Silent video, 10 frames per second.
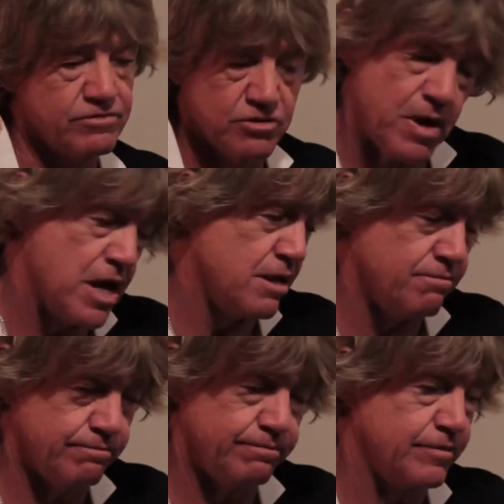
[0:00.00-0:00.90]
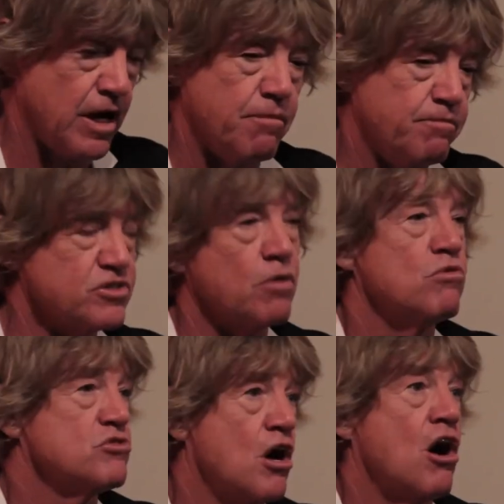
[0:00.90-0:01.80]
to me up
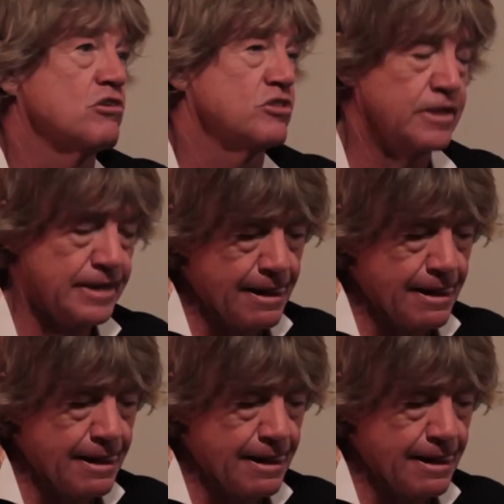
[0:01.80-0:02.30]
someone's arse.